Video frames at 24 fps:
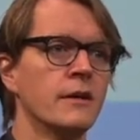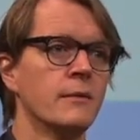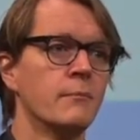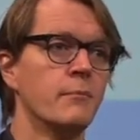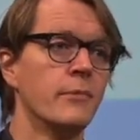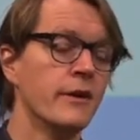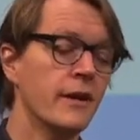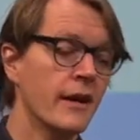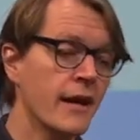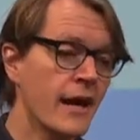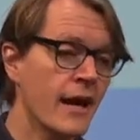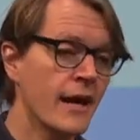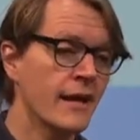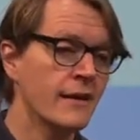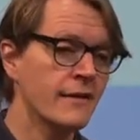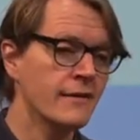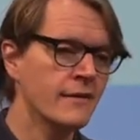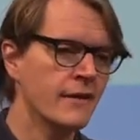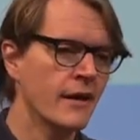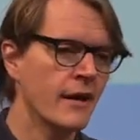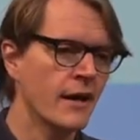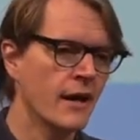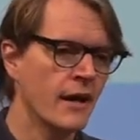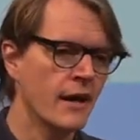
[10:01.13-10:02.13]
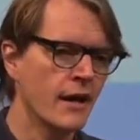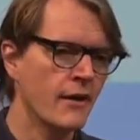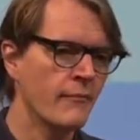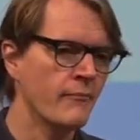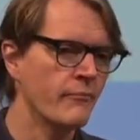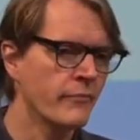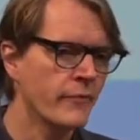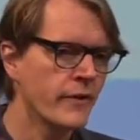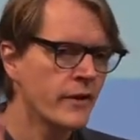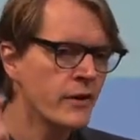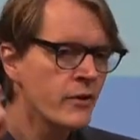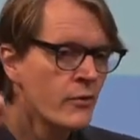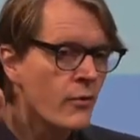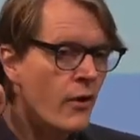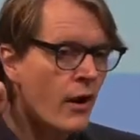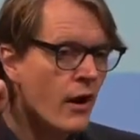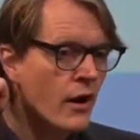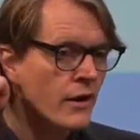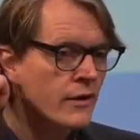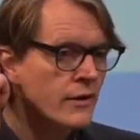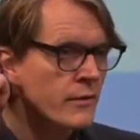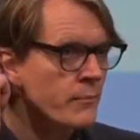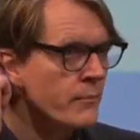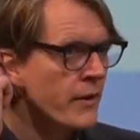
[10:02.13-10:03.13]
But again, um, you
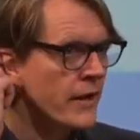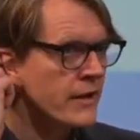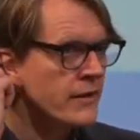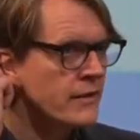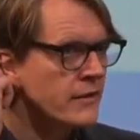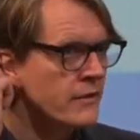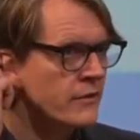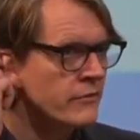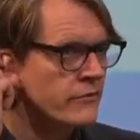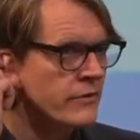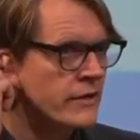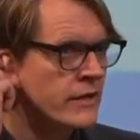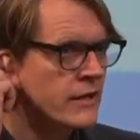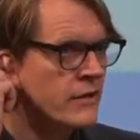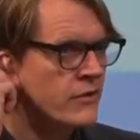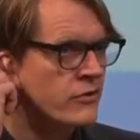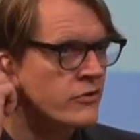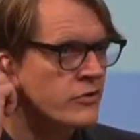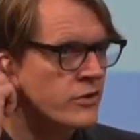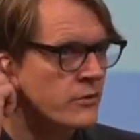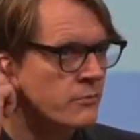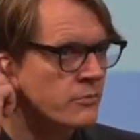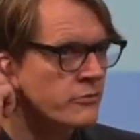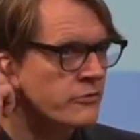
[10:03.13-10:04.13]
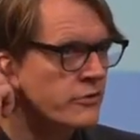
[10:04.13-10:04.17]
are dependent of leadership